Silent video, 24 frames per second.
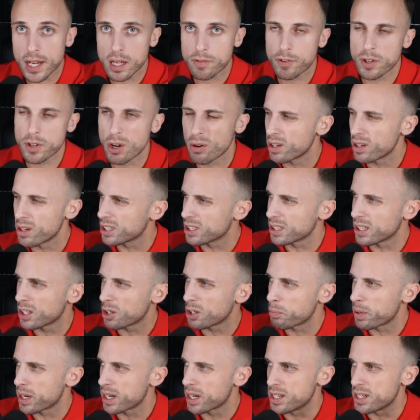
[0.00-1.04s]
If you notice a little
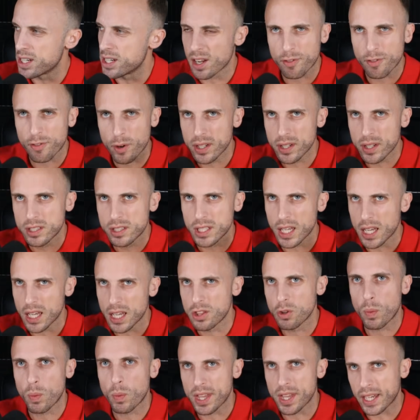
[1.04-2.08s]
bit of difference in the
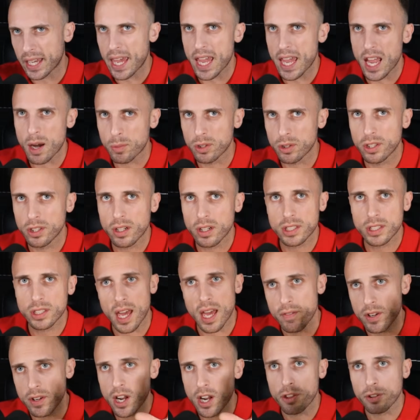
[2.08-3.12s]
way the camera looks, I
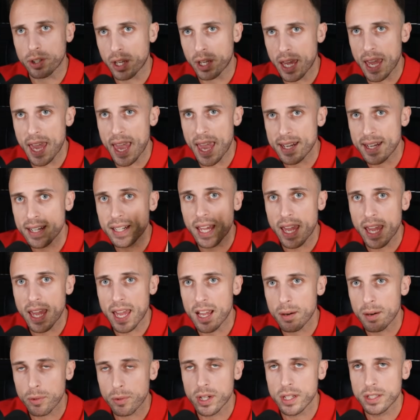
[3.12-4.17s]
have another Canon camera.